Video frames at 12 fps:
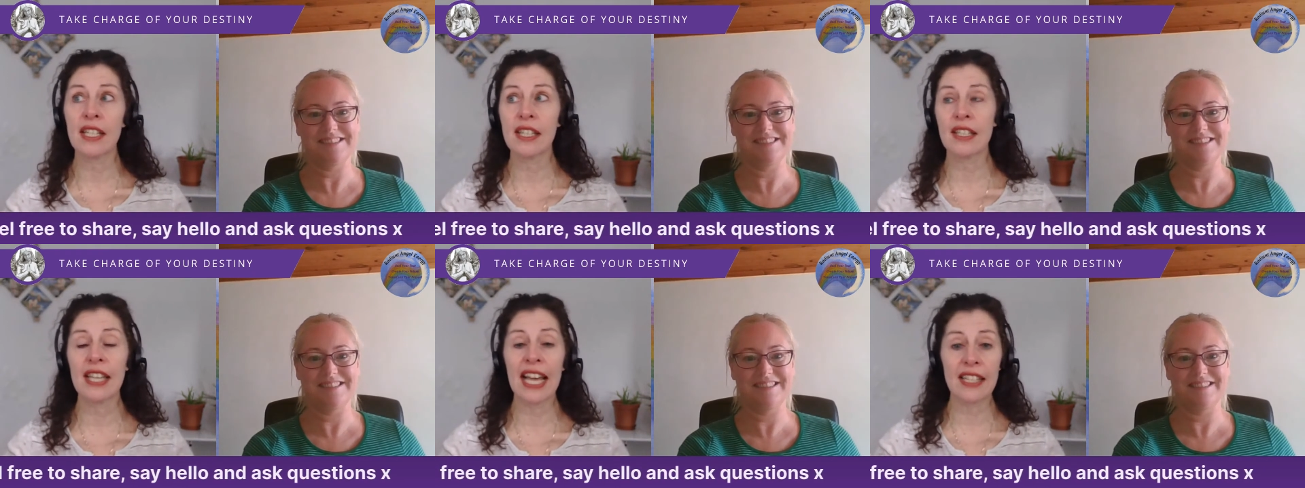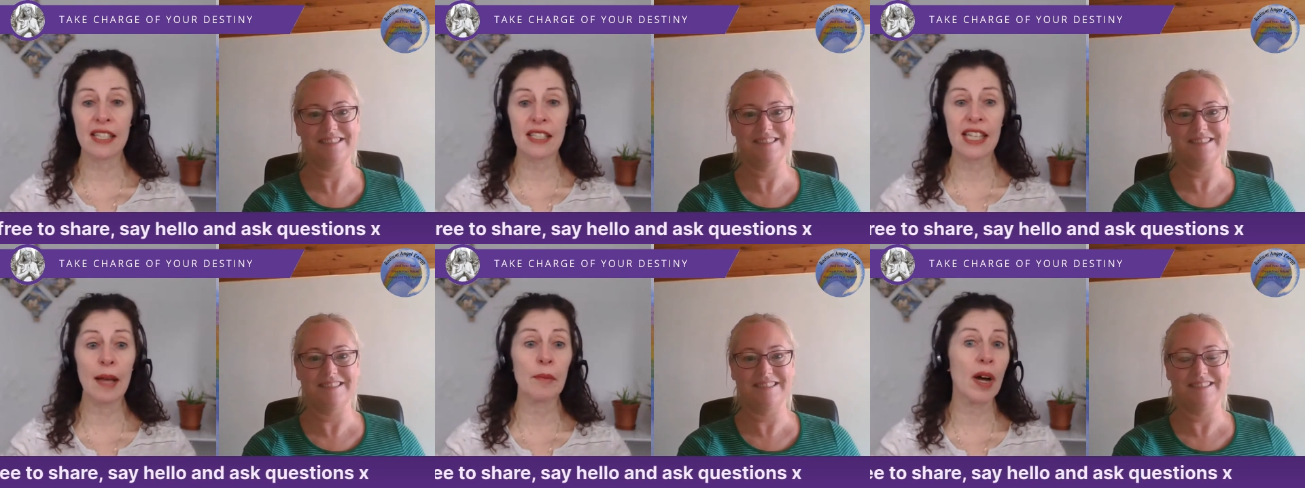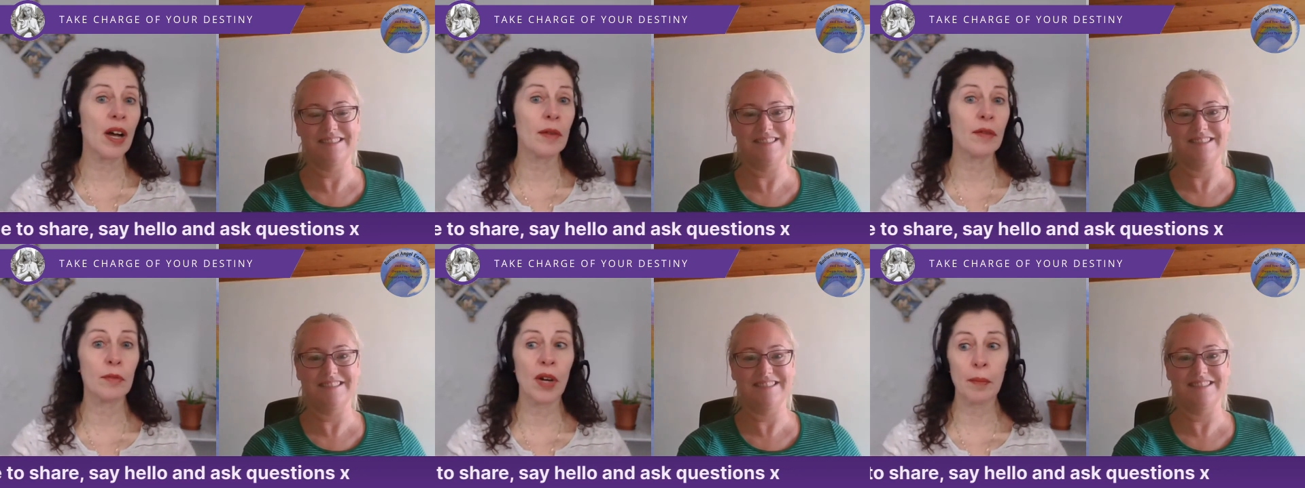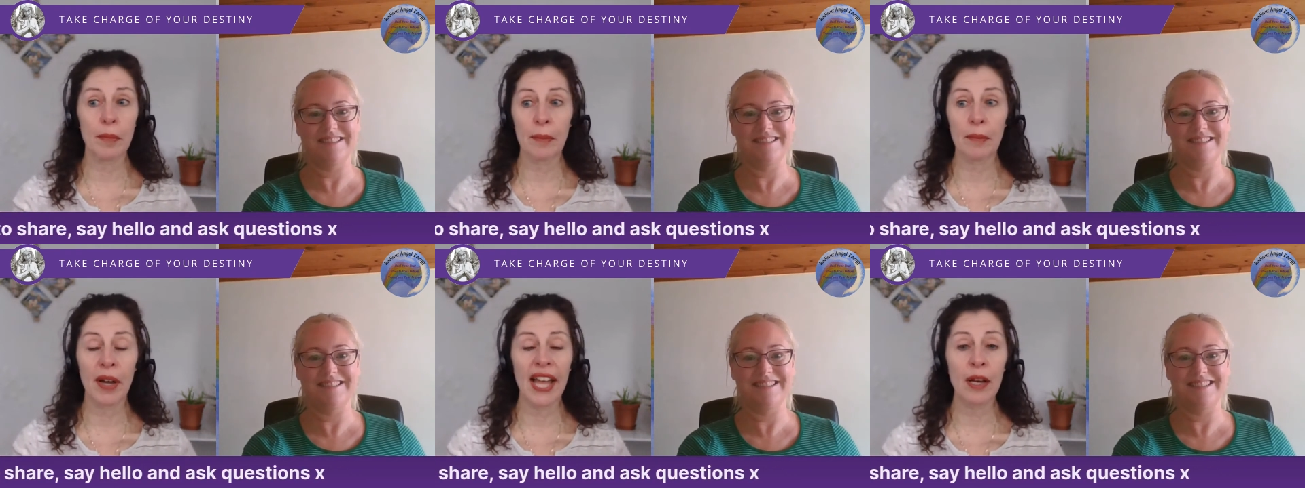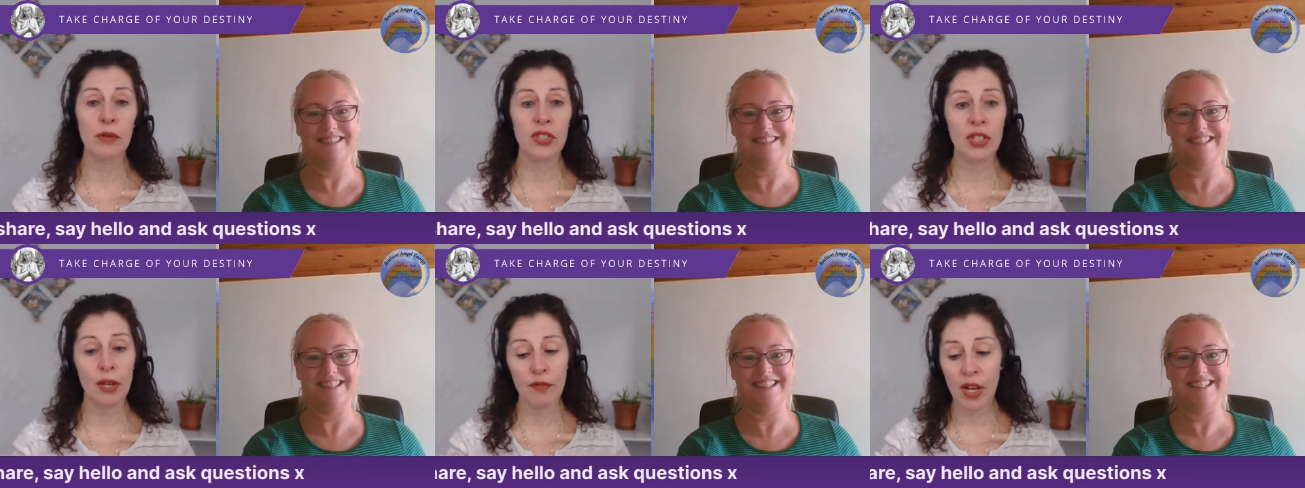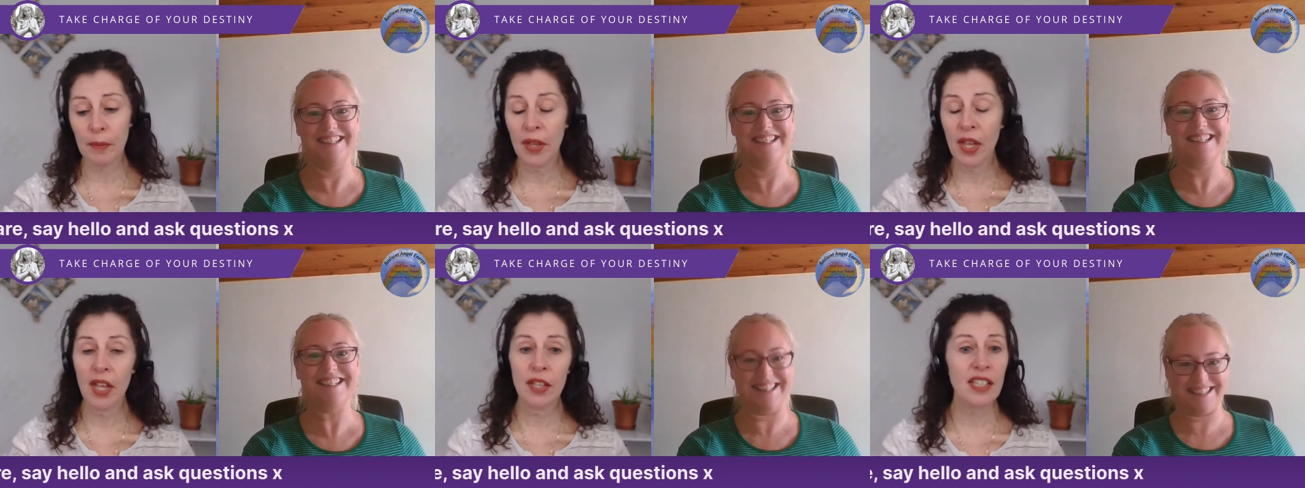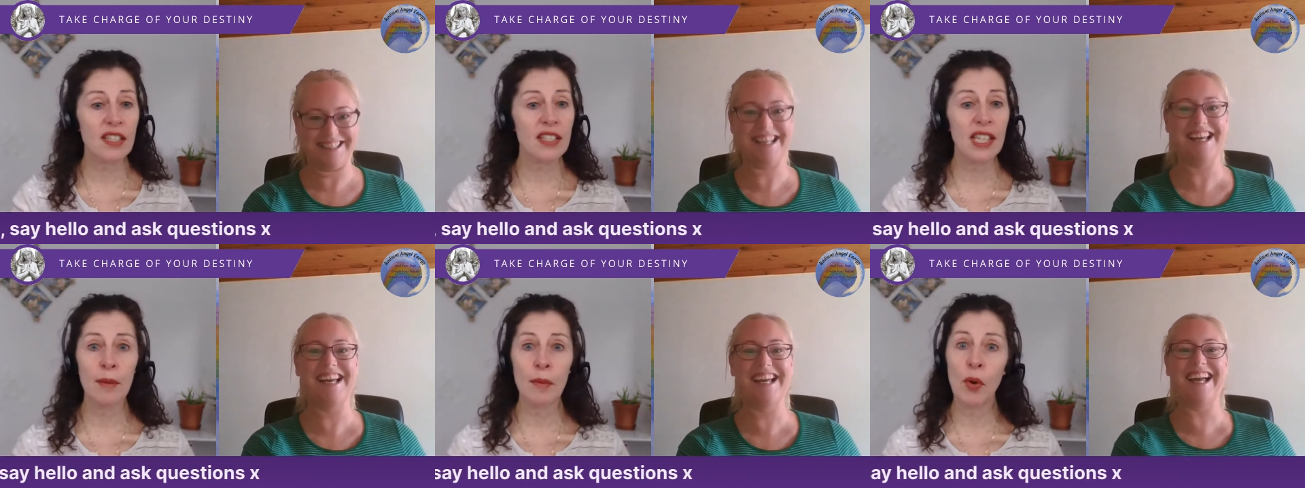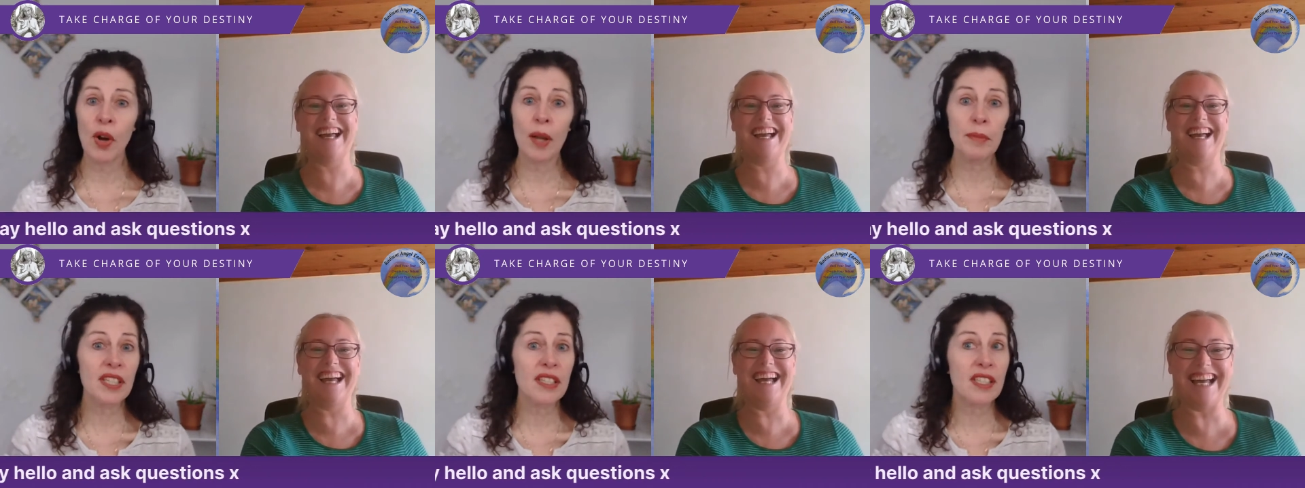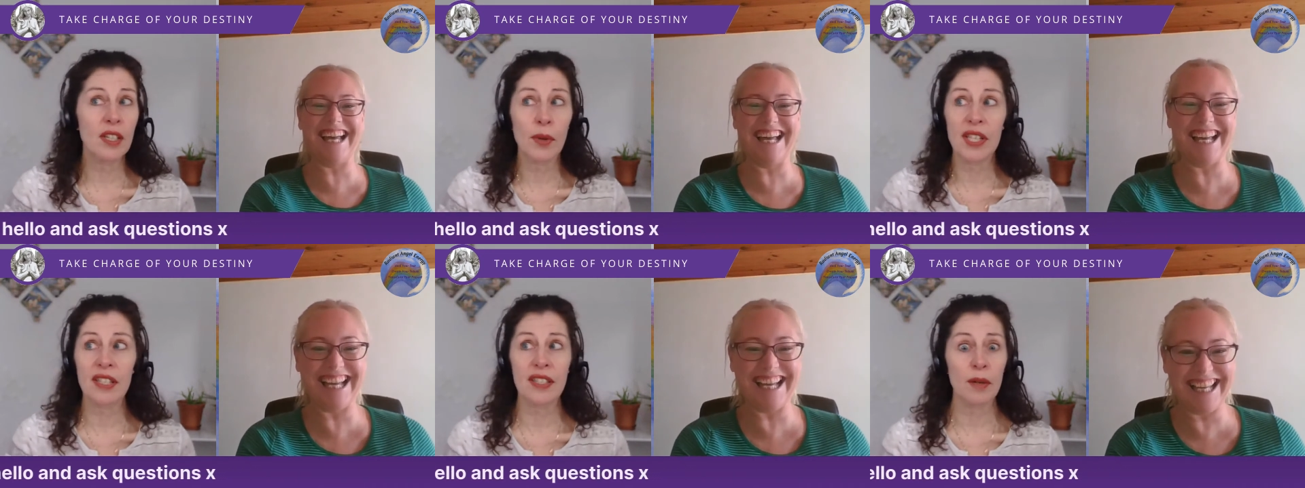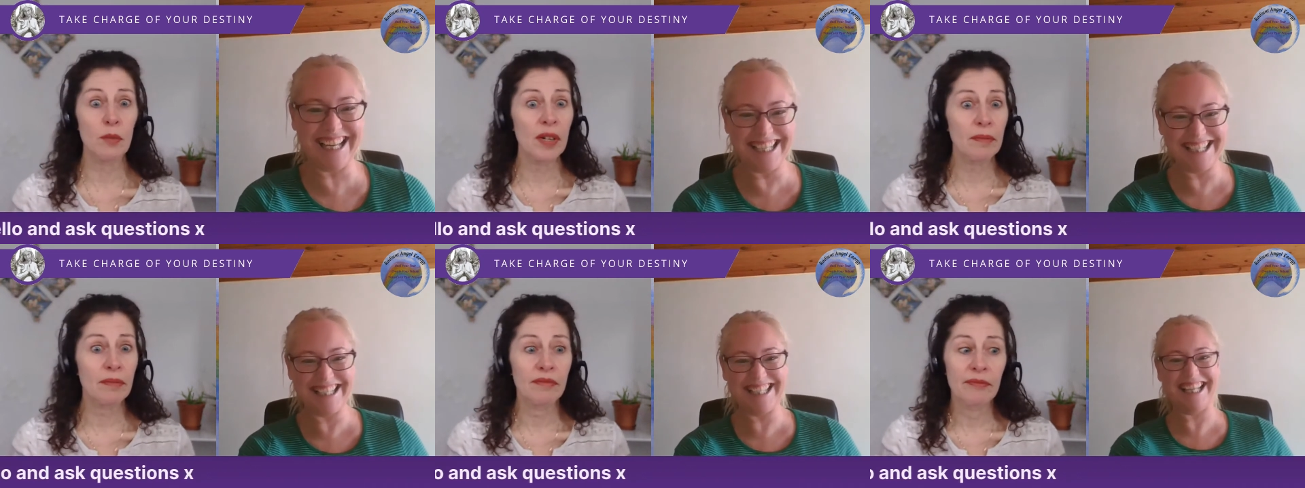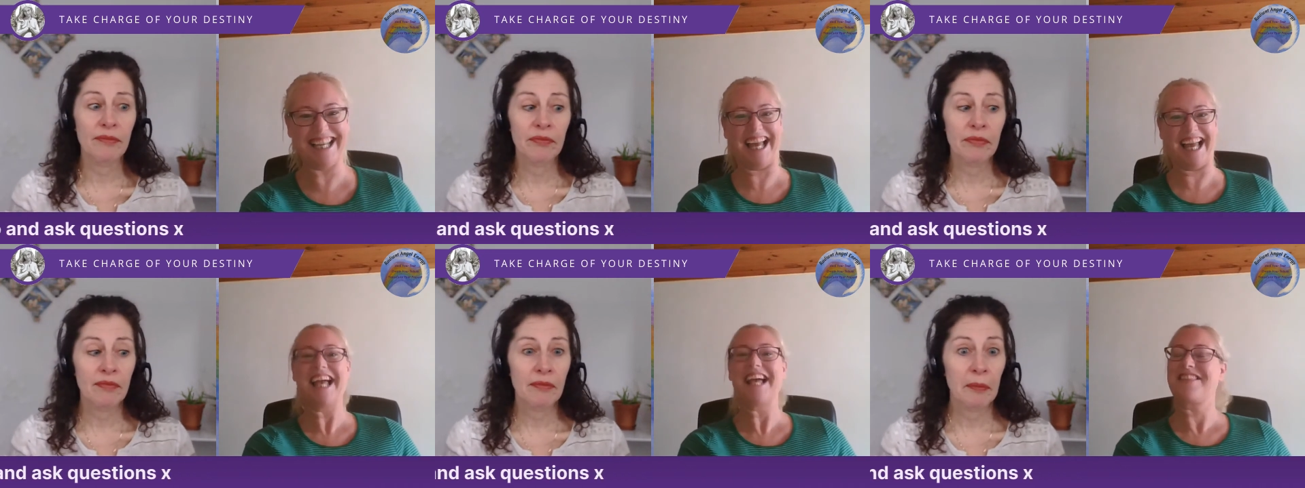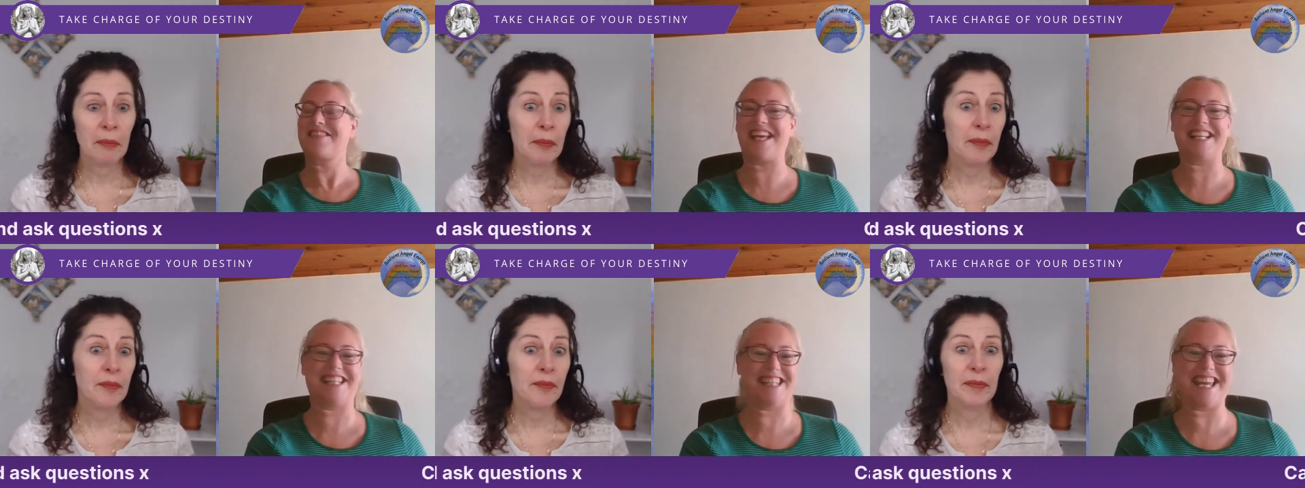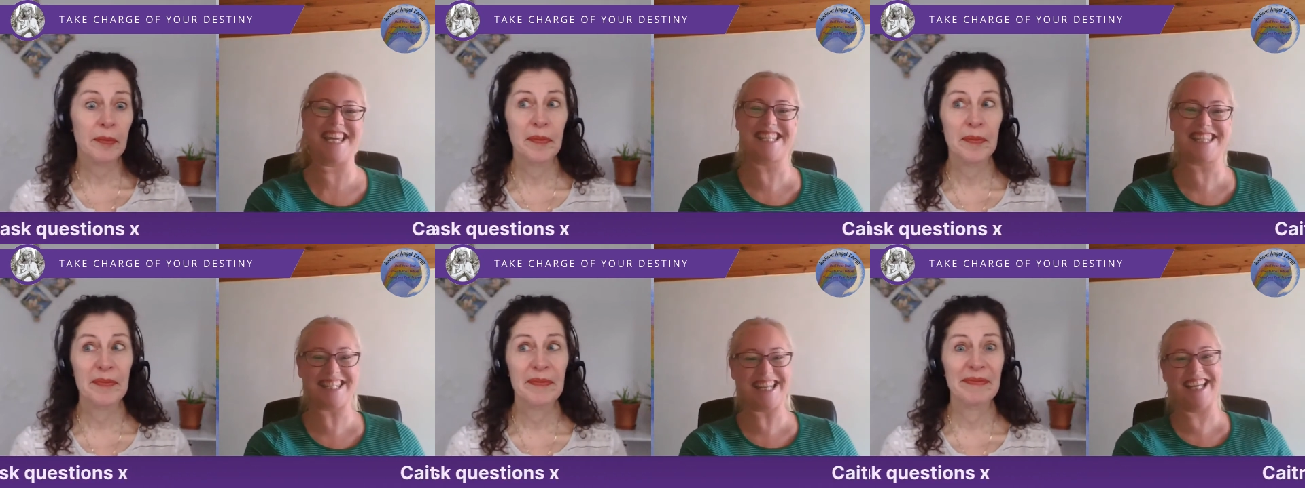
Speaker 1: and that that might might be in my house so if i'm dusting them away. I'm dusting away someone.
Speaker 2: That's it.